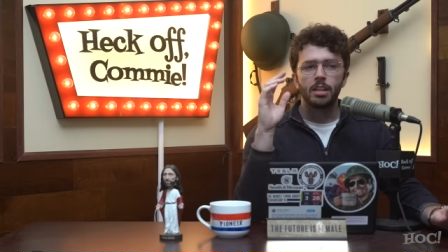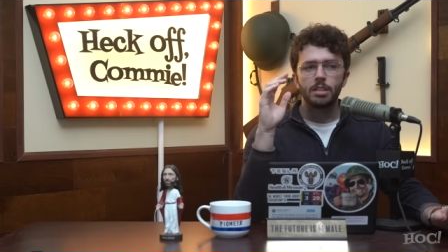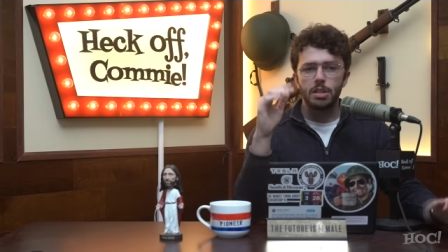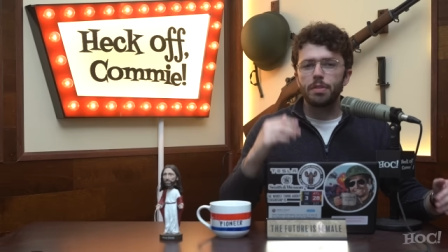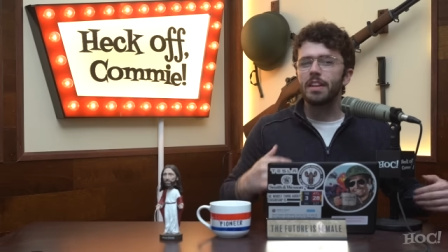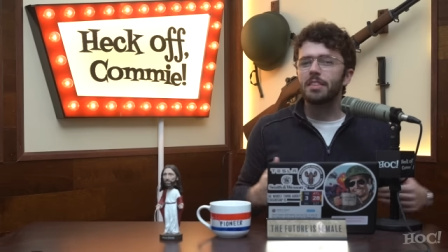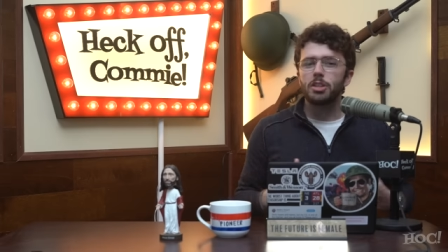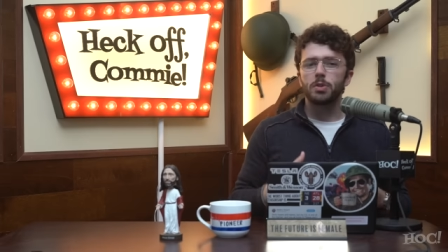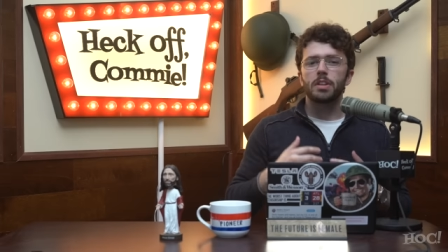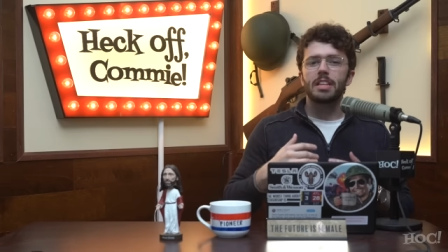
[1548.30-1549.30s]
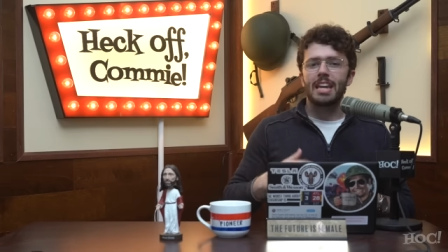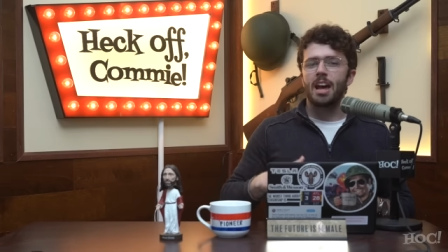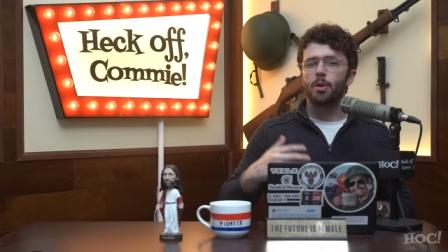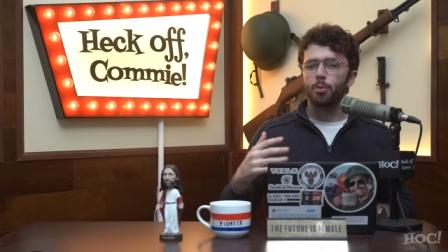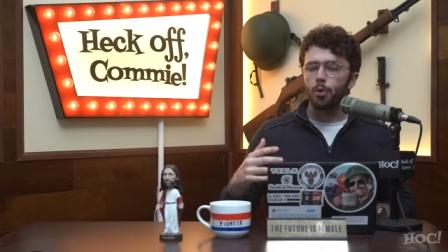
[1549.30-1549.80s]
Do you think that you could get
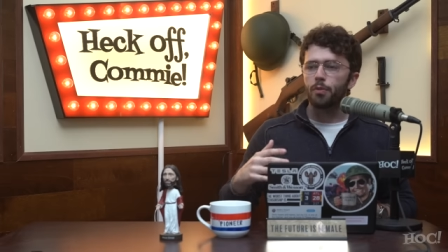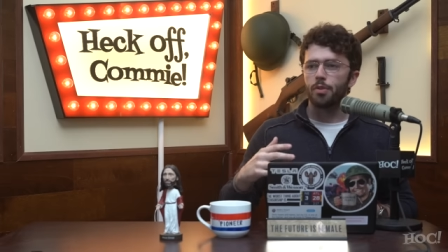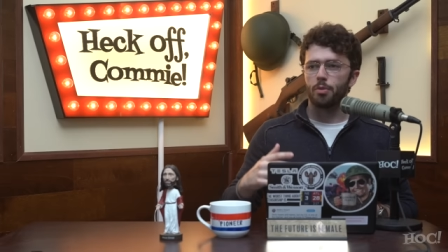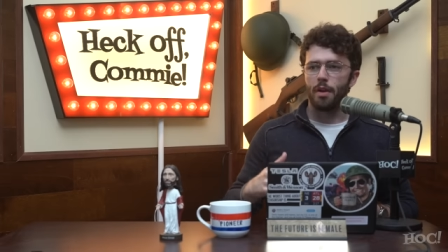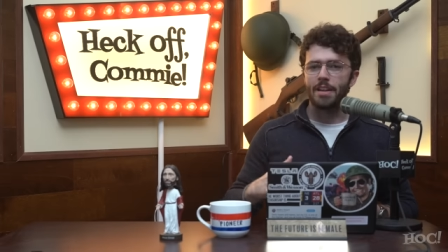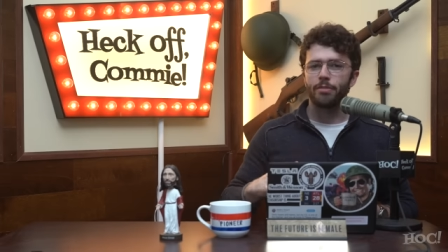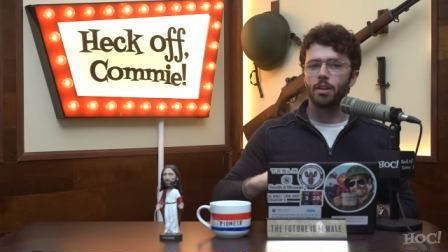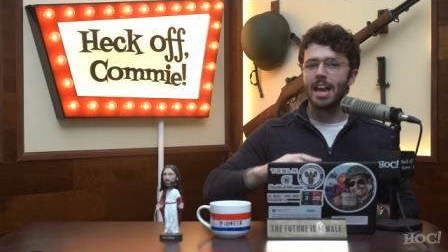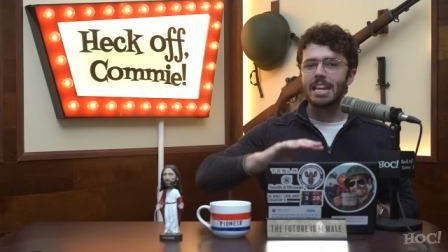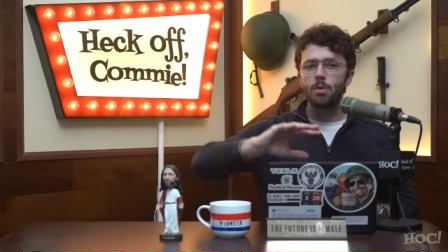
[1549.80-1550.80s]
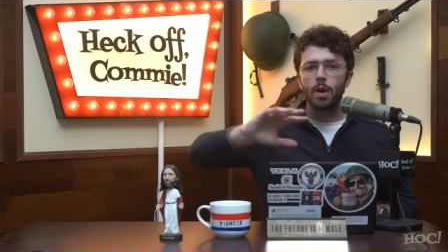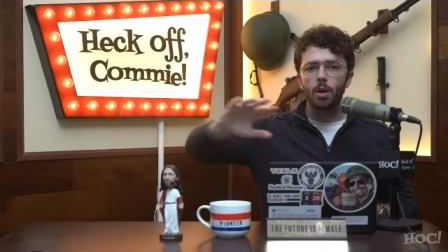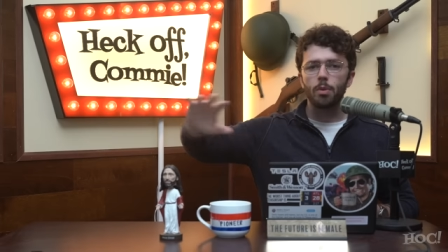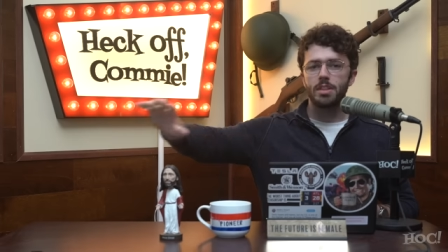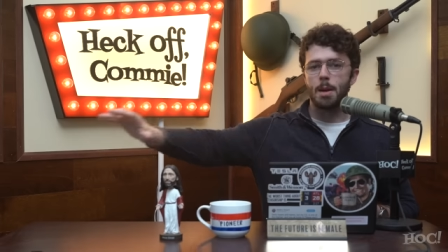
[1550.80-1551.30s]
on a roof with a rifle
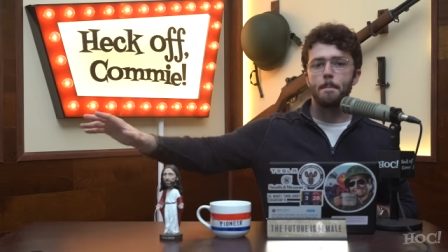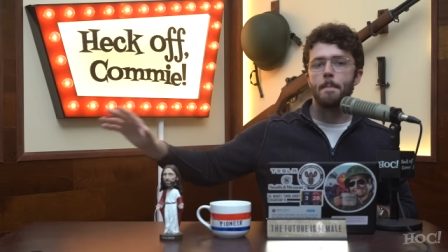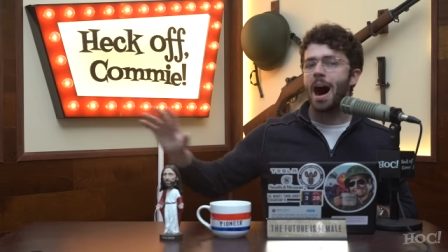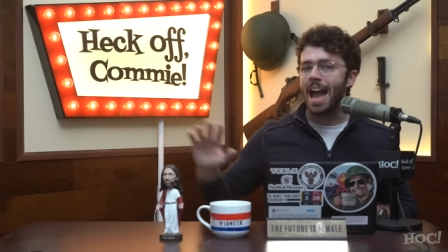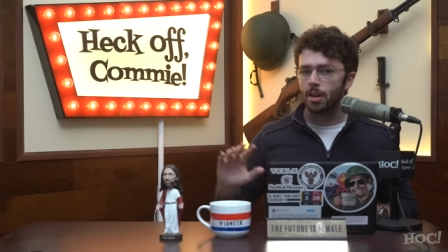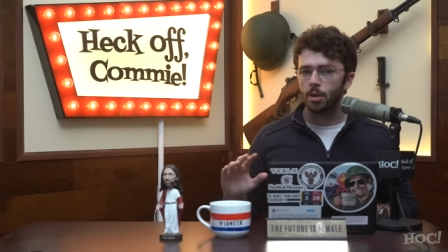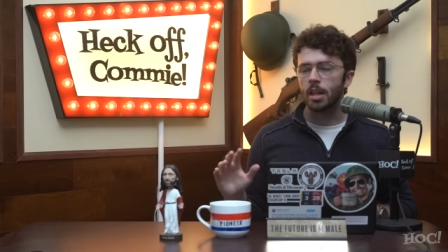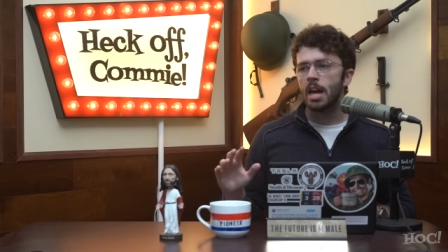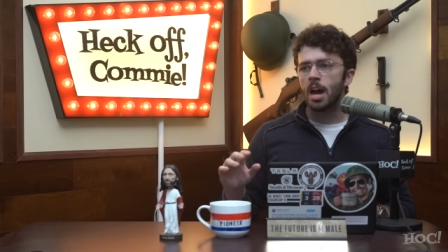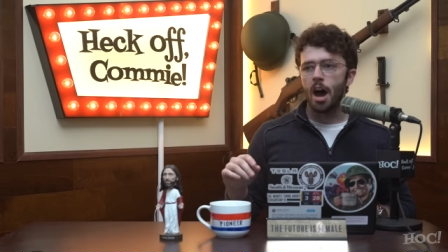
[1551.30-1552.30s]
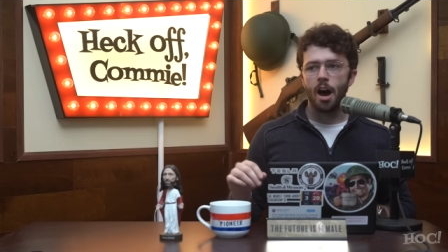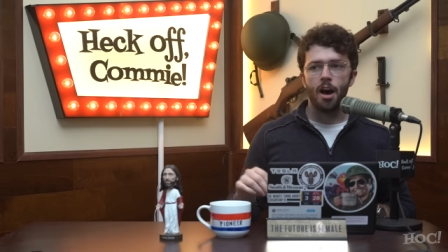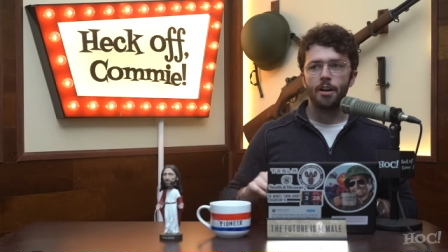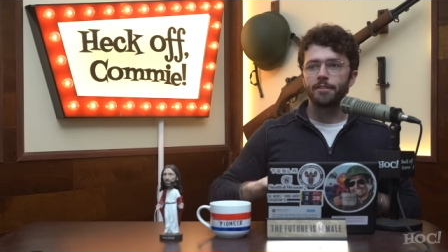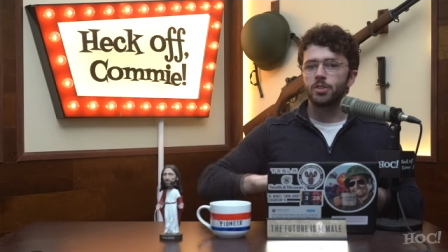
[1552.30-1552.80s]
anywhere within a mile
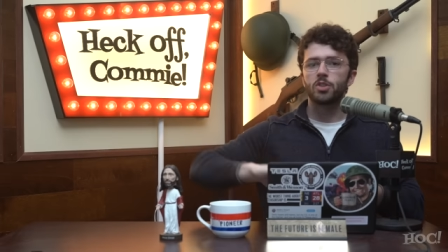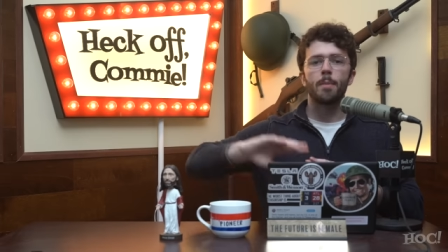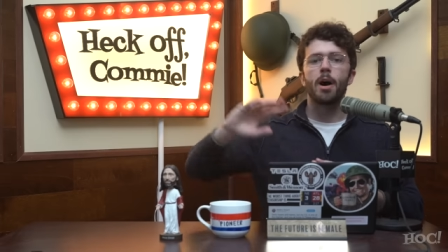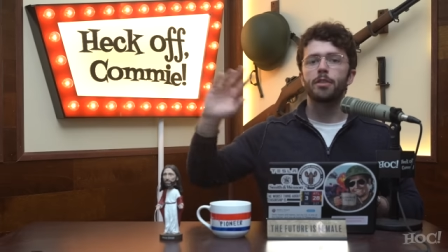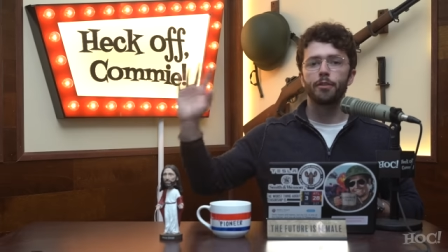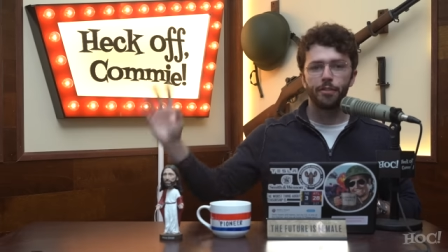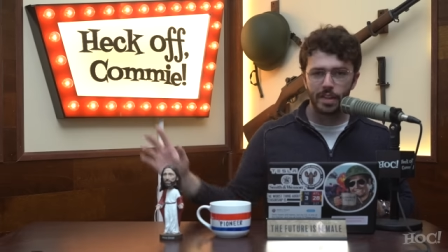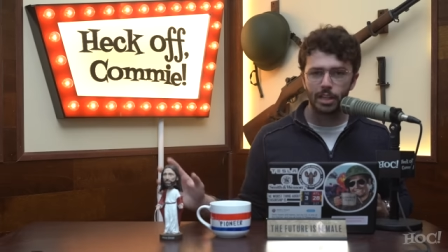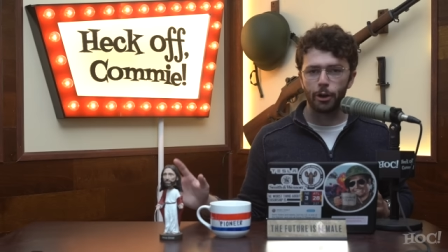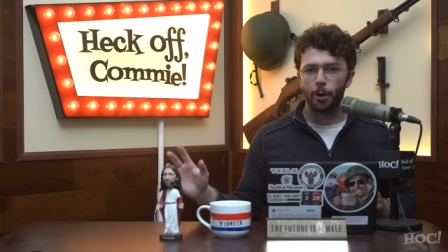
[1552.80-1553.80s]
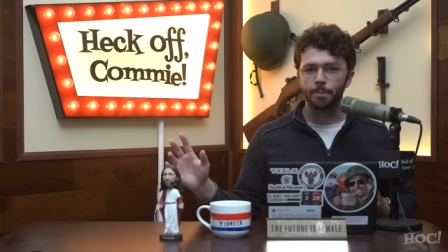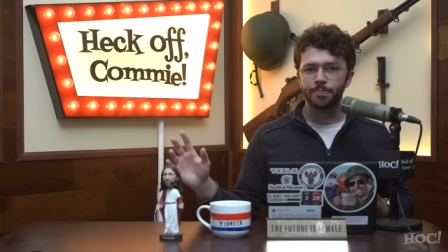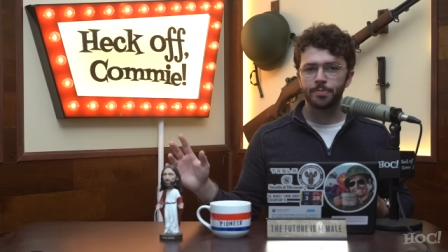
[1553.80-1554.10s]
of some other figure?